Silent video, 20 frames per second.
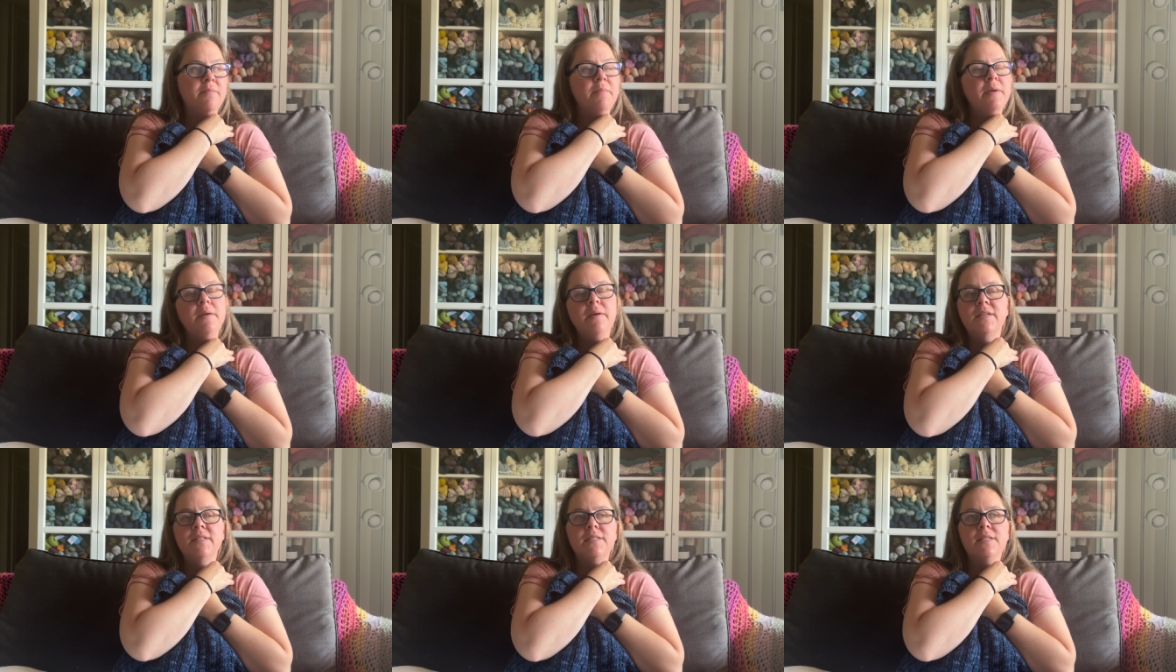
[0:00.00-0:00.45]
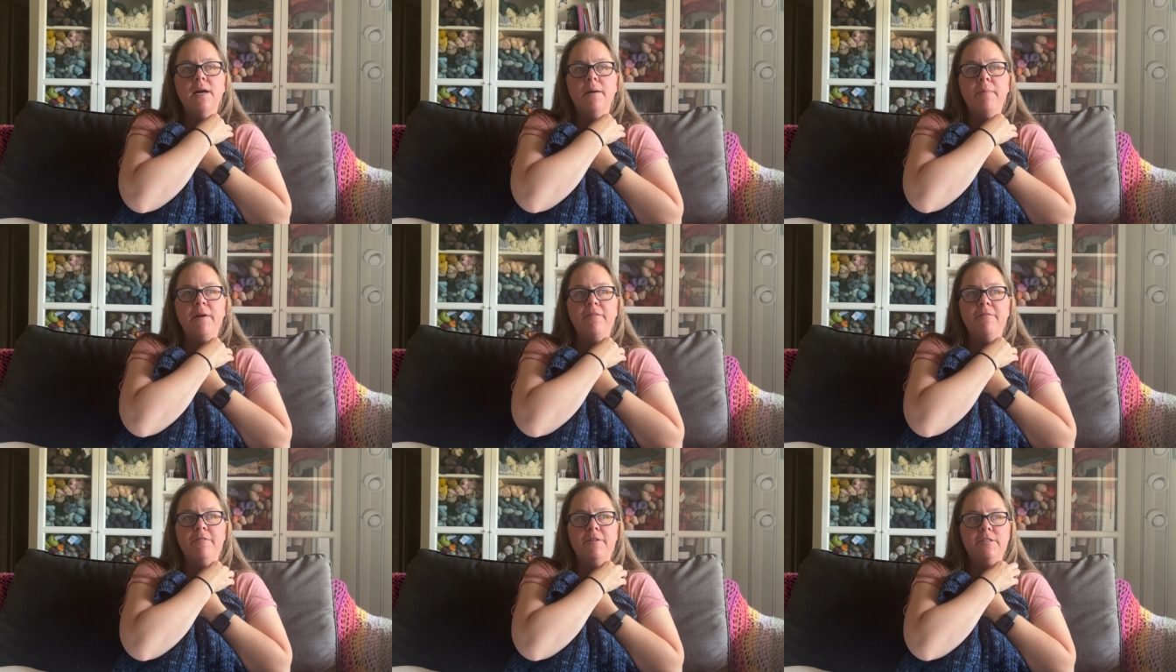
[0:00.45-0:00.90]
Maybe it's not
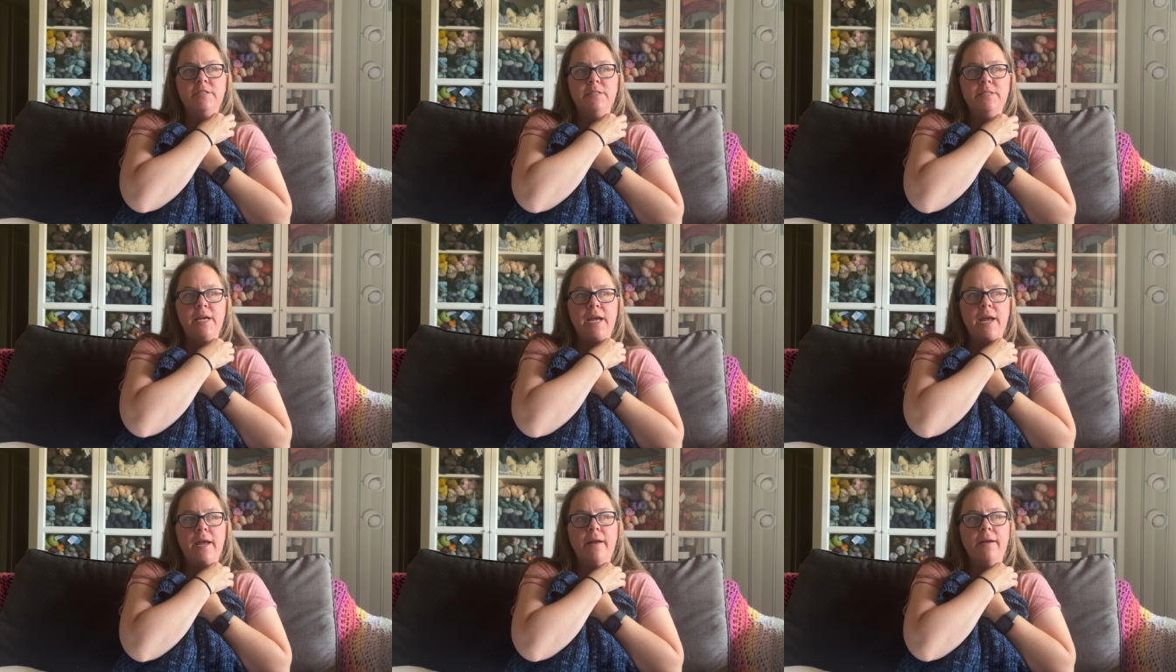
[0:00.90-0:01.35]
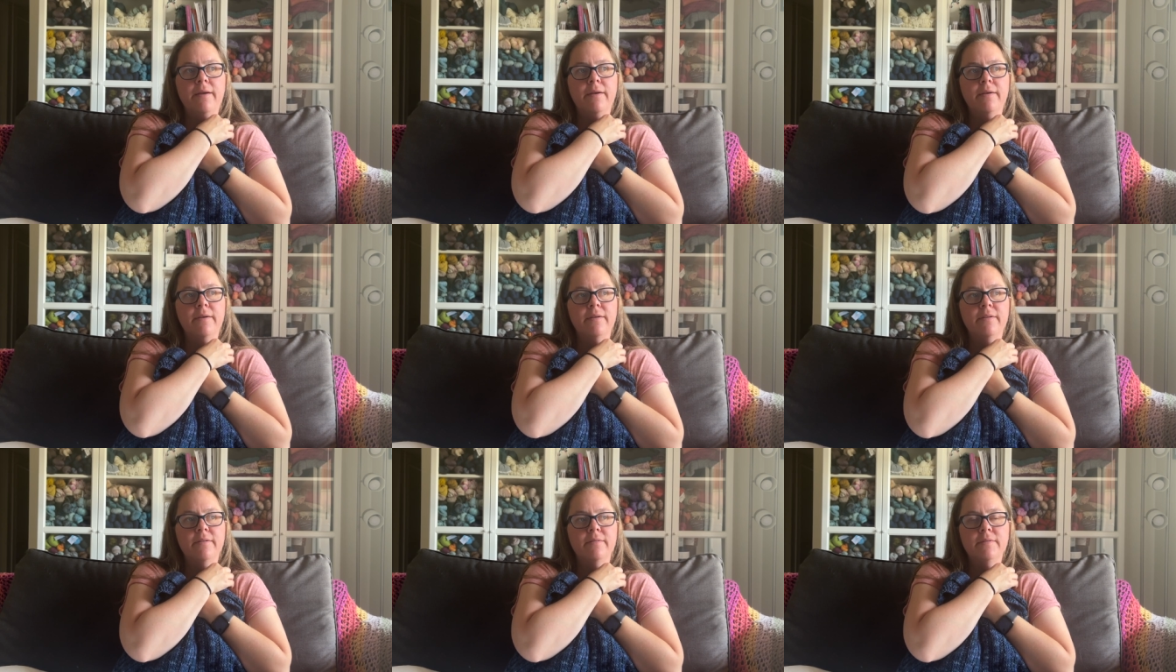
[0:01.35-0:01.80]
my first
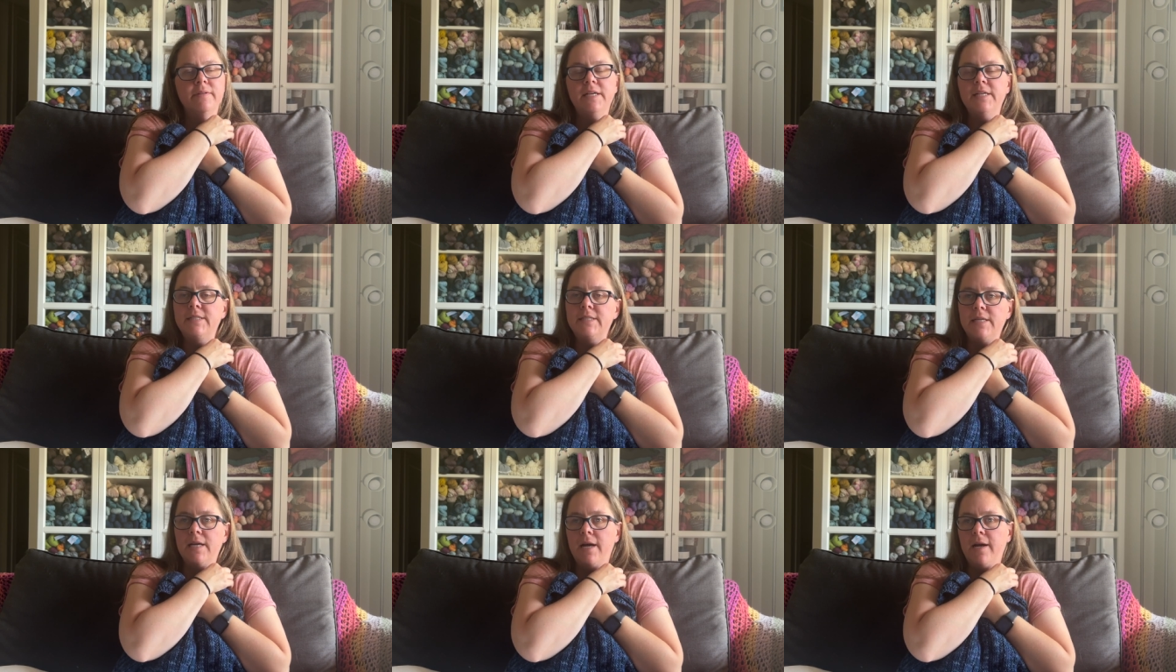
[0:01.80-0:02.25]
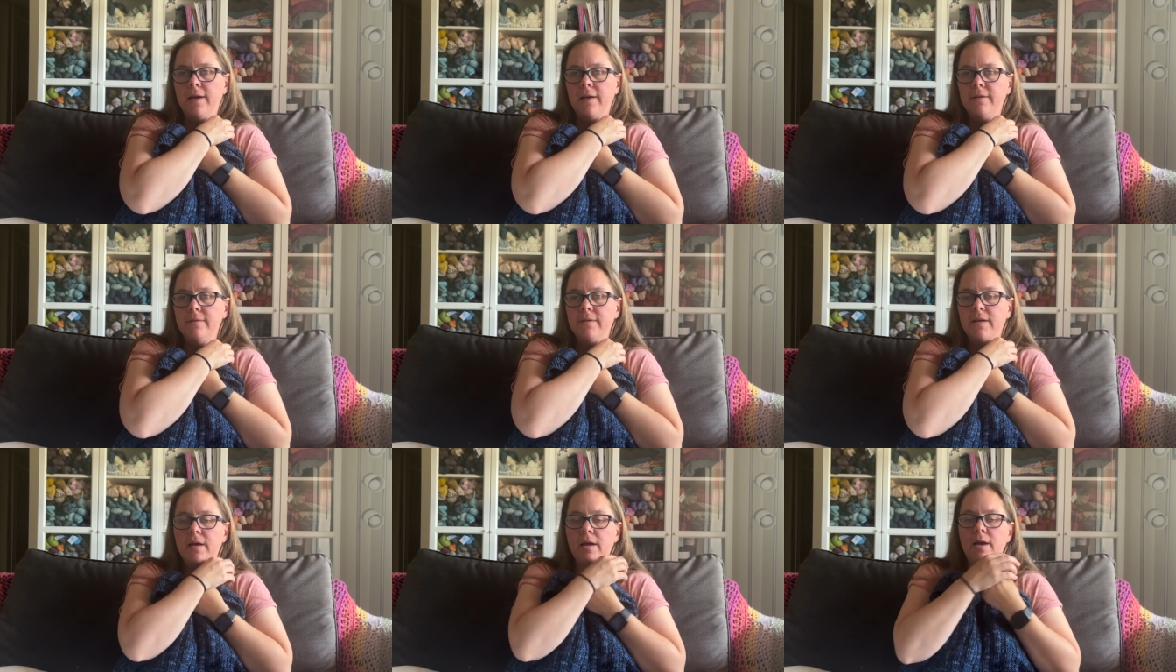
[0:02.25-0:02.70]
tank, it's not,
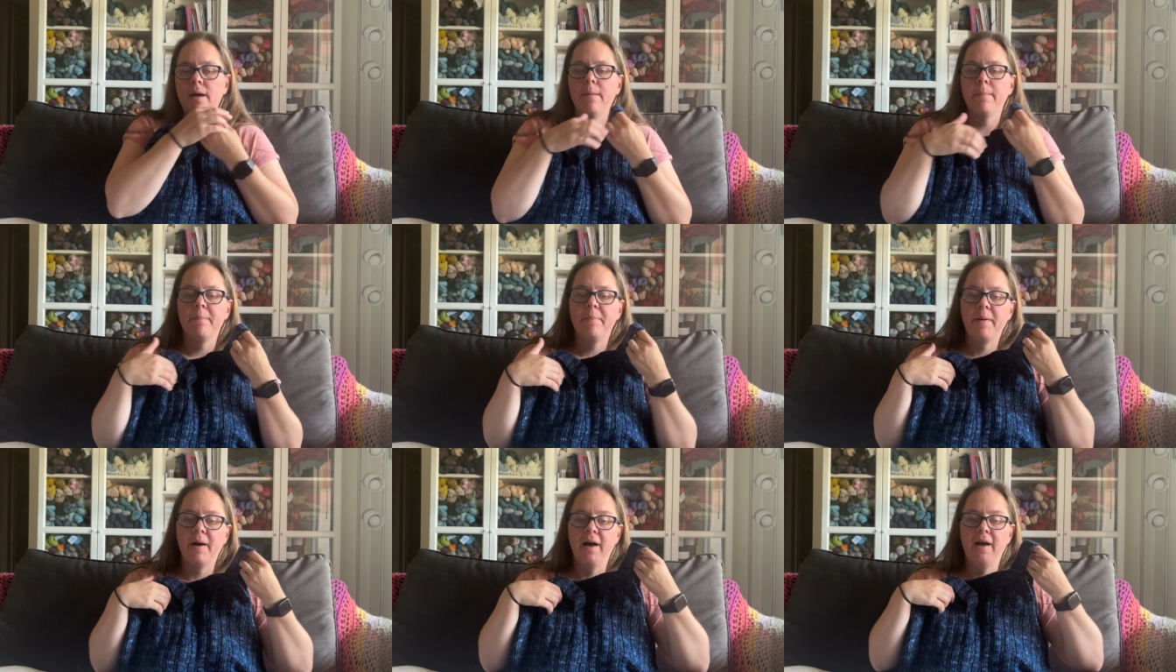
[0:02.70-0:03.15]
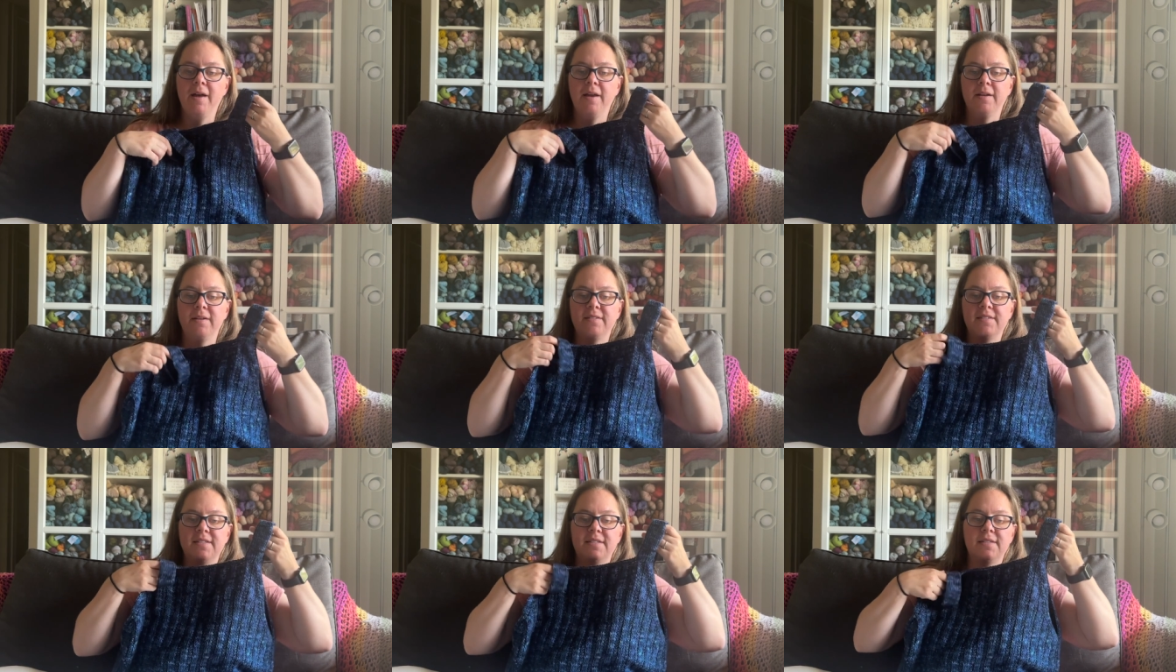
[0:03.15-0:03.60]

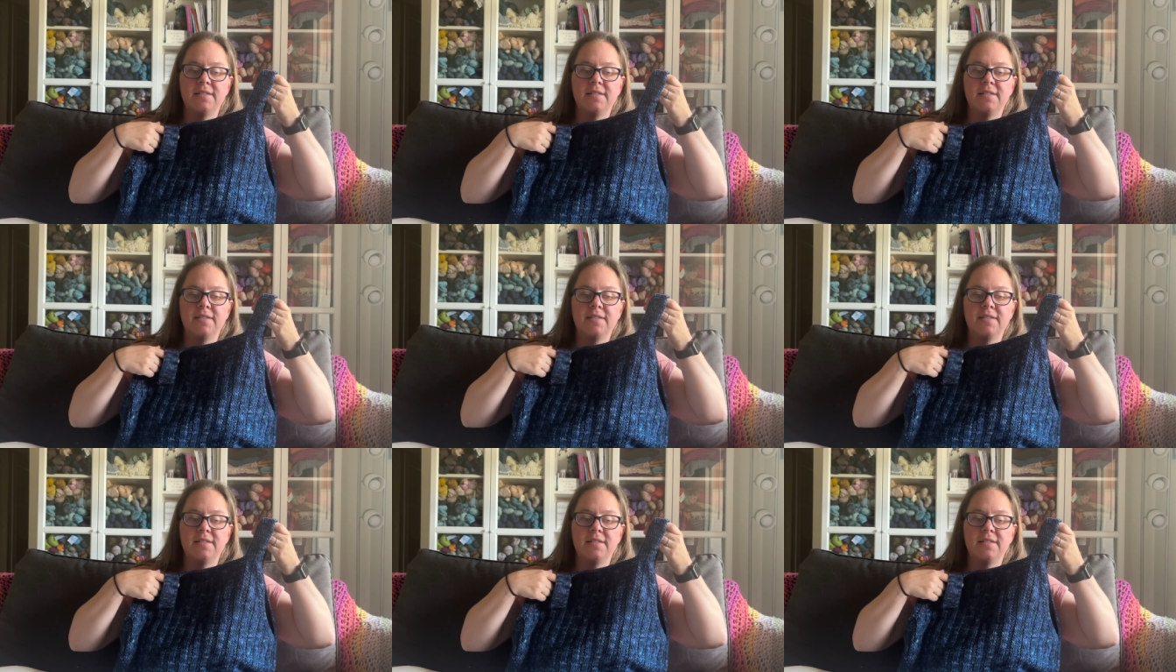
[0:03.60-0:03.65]
but